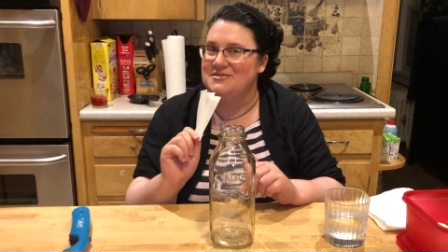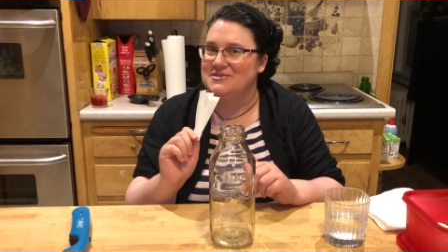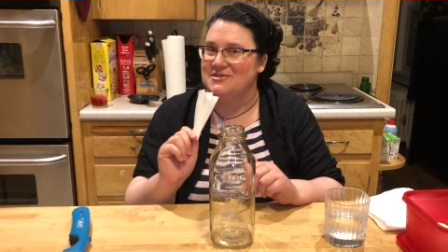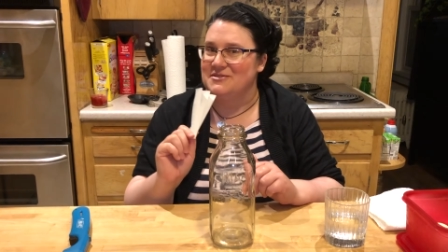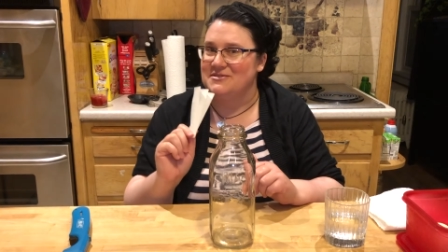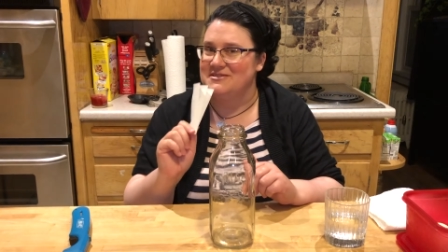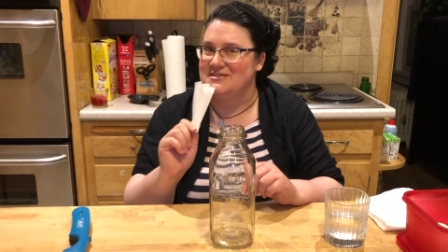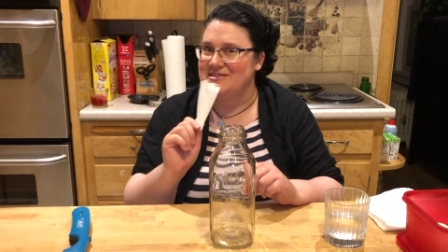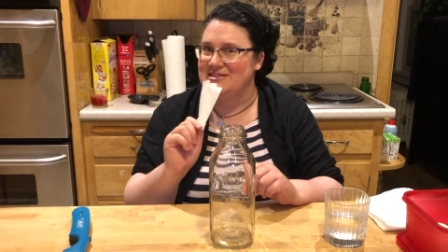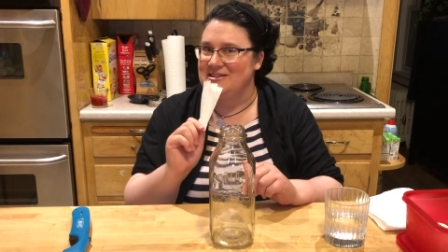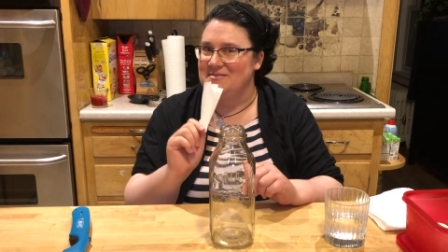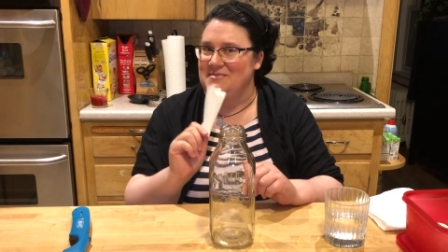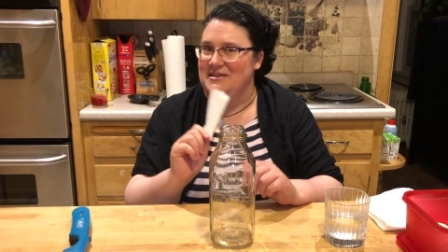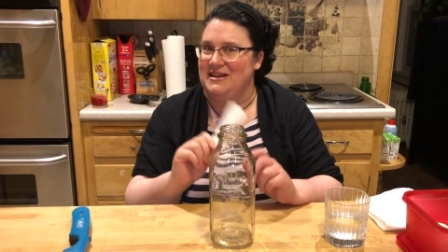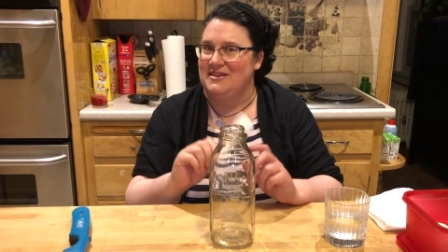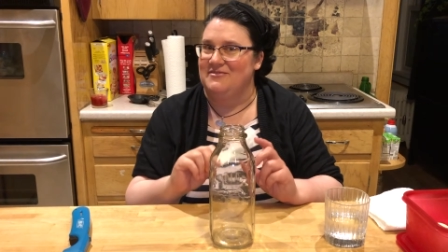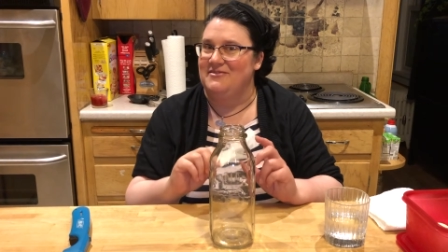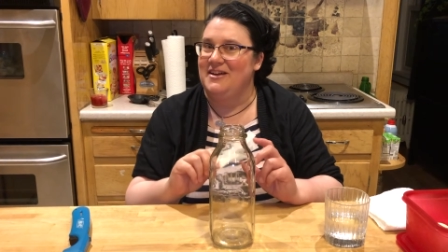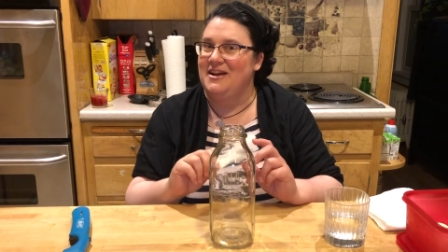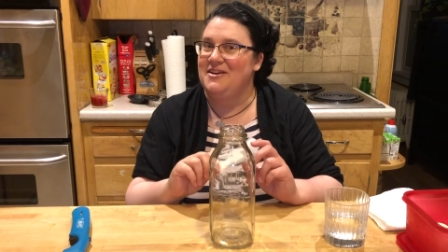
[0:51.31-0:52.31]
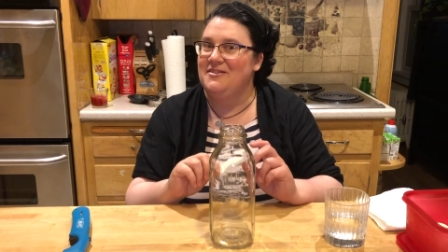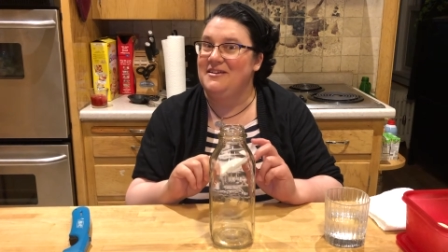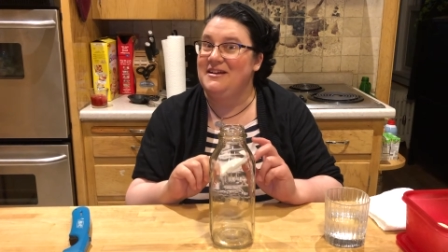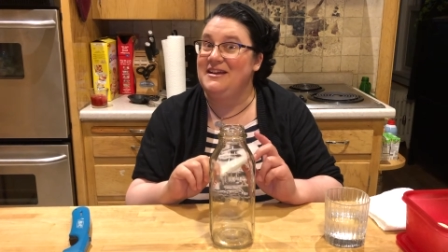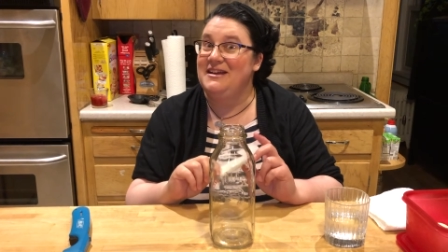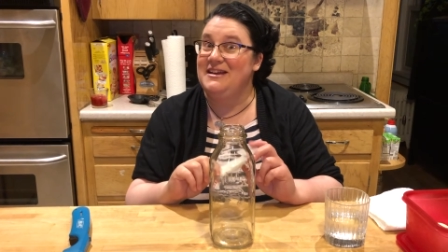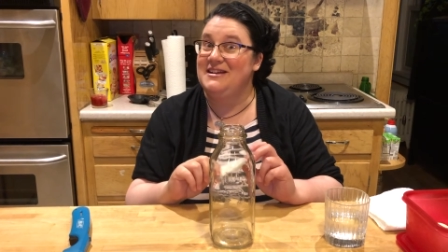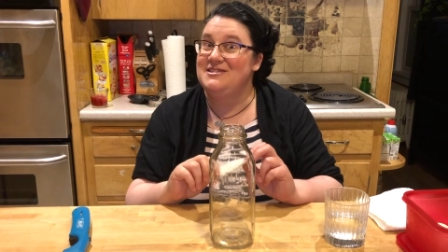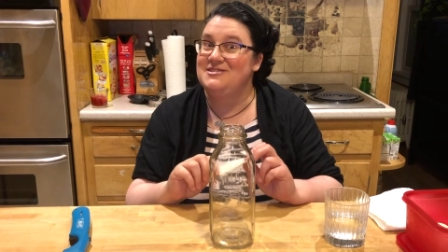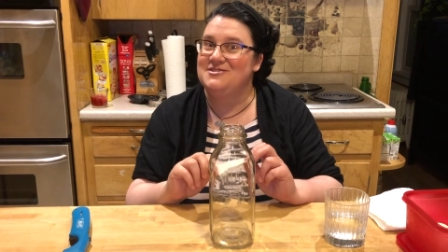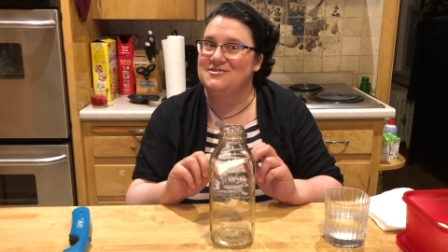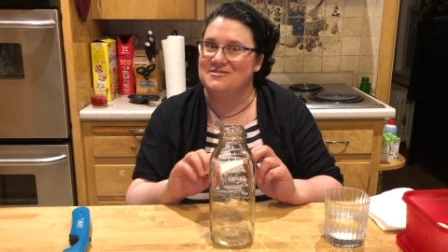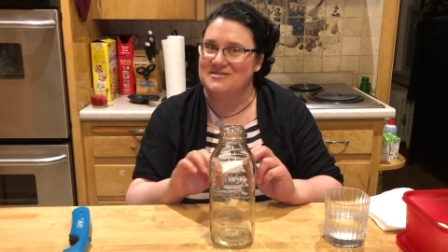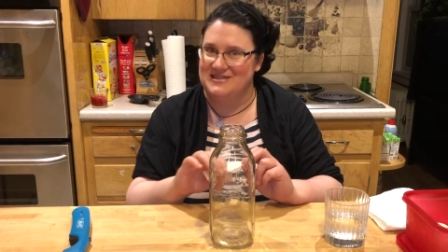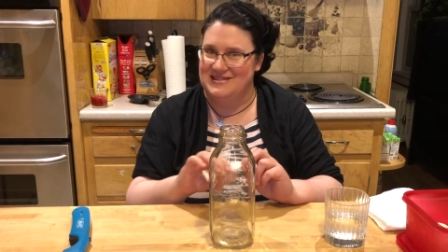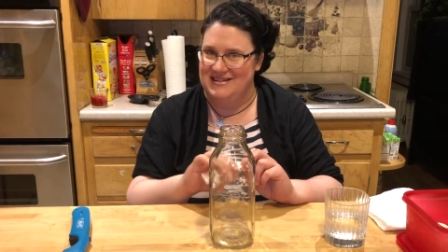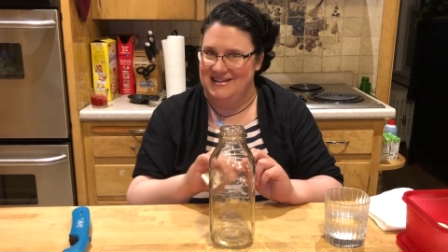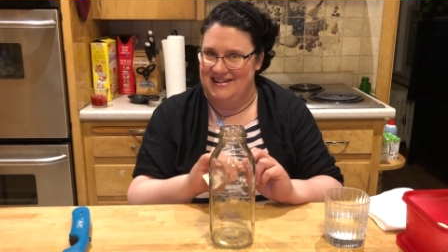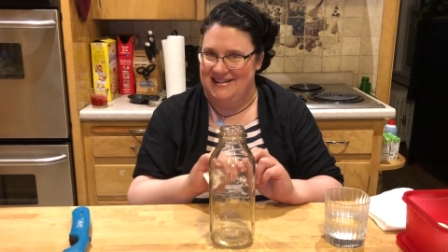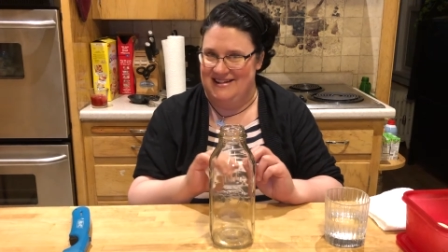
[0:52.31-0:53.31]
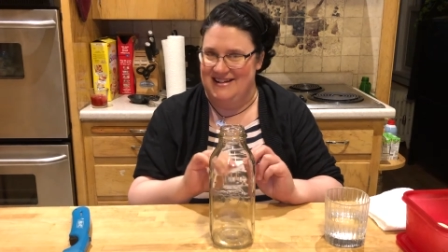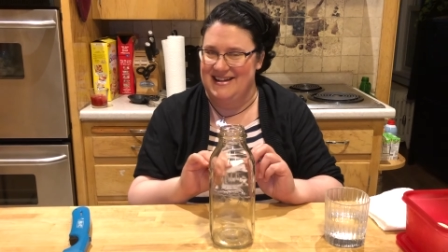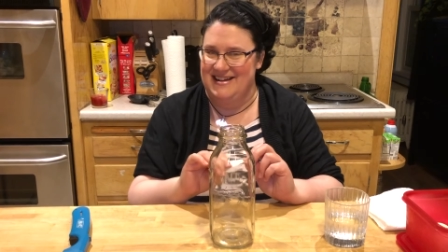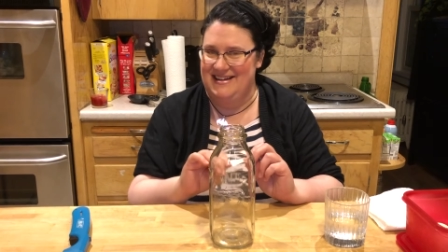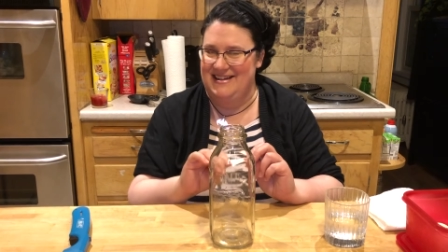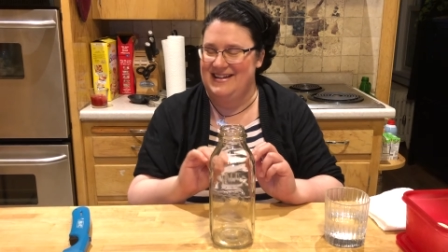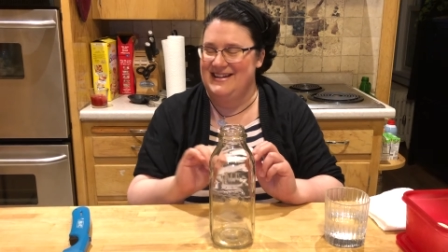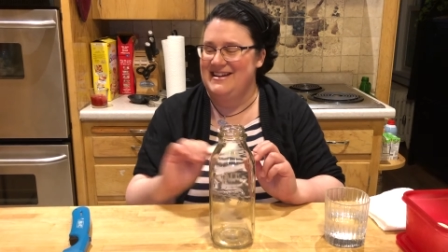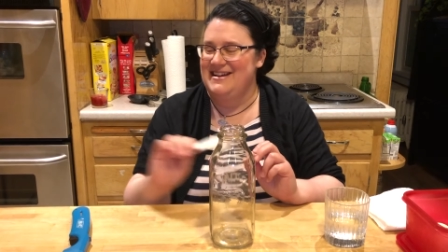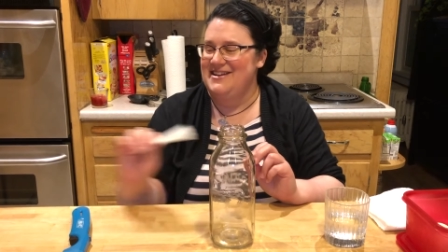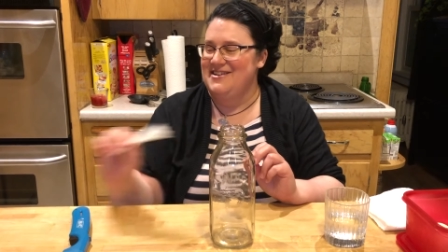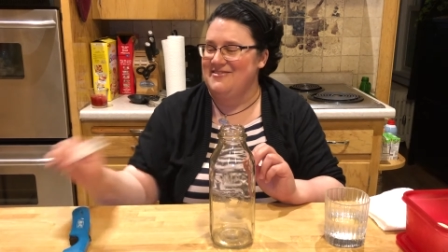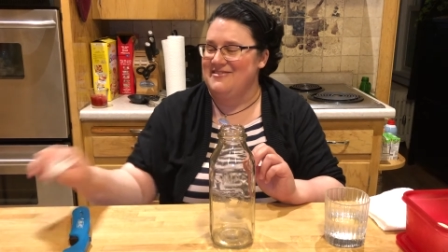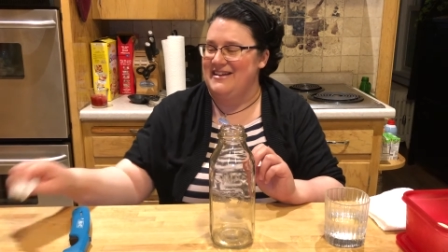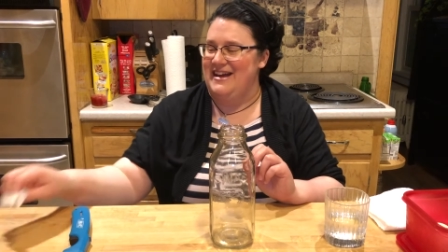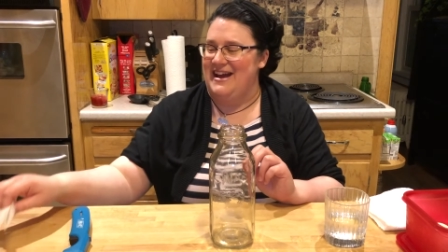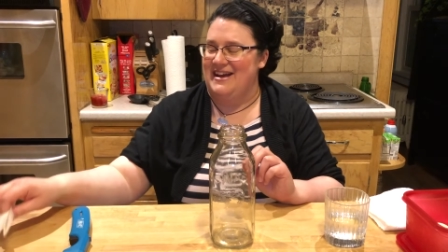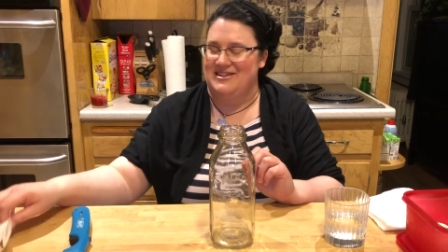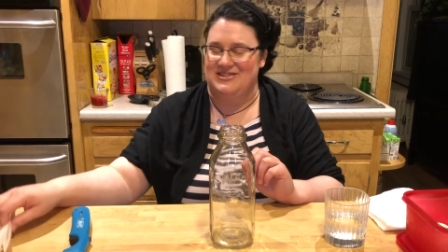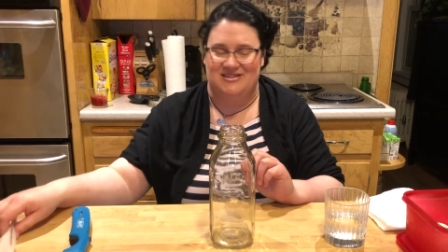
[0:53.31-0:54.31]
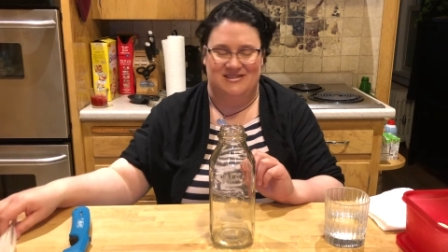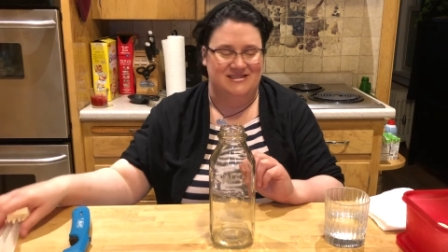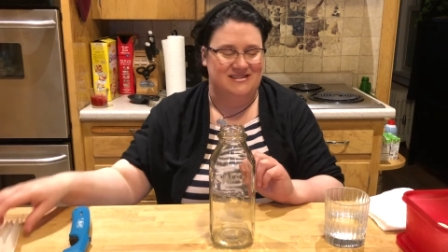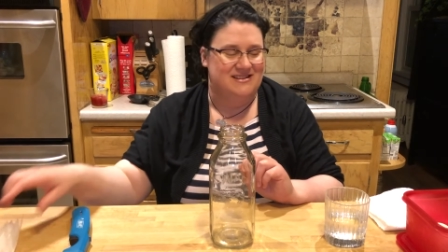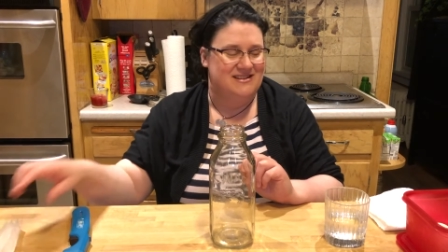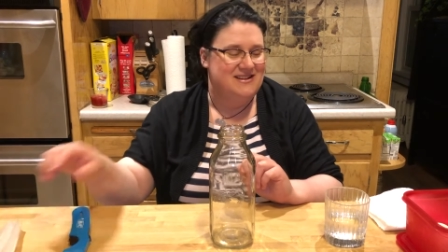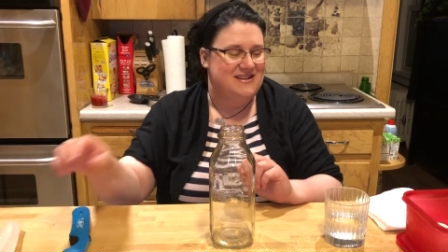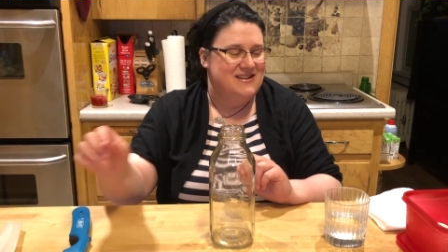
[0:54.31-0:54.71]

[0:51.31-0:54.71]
So this is going to be a very interesting reaction.